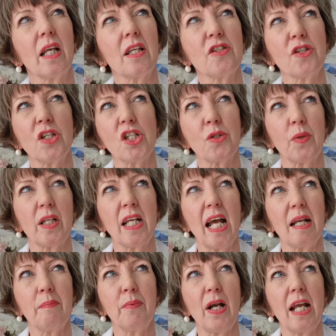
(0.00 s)
As soon as we
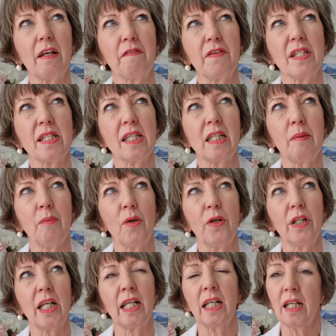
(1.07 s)
had breakfast in the
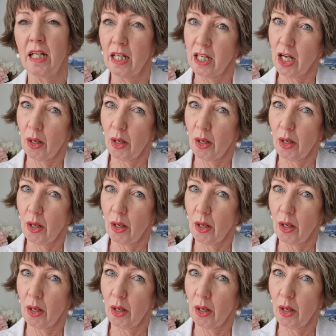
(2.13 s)
morning,